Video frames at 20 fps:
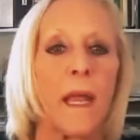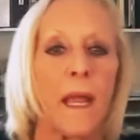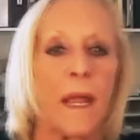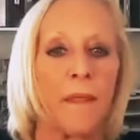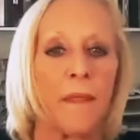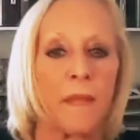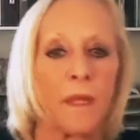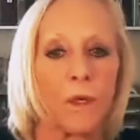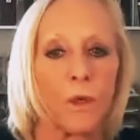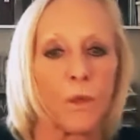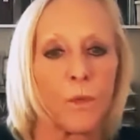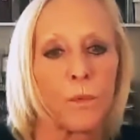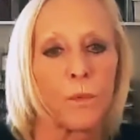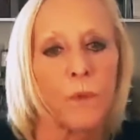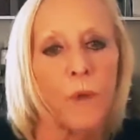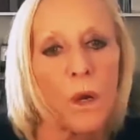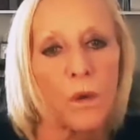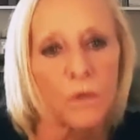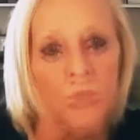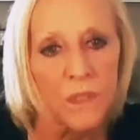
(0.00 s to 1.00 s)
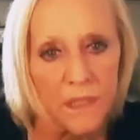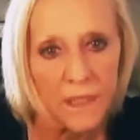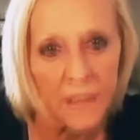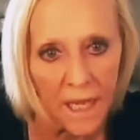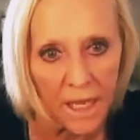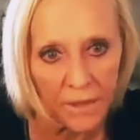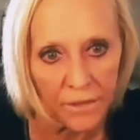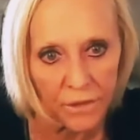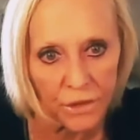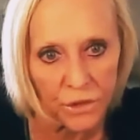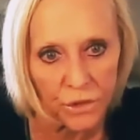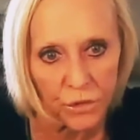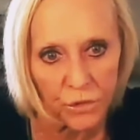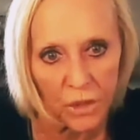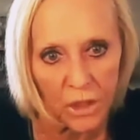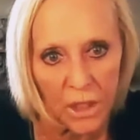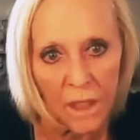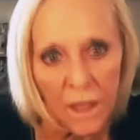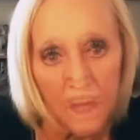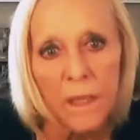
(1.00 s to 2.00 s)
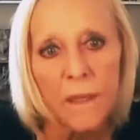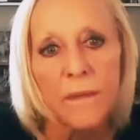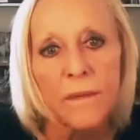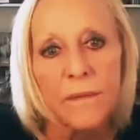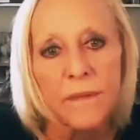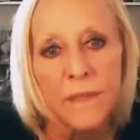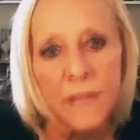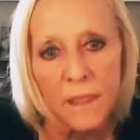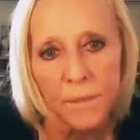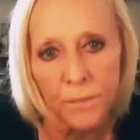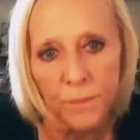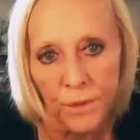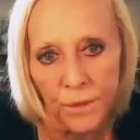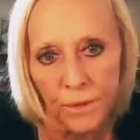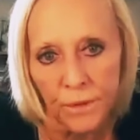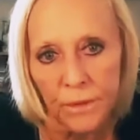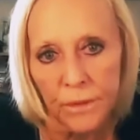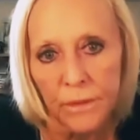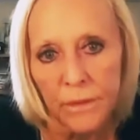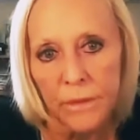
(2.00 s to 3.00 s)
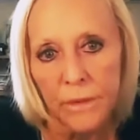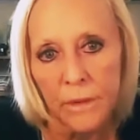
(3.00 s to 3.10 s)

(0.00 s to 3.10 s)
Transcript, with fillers: and then grow together to a deeper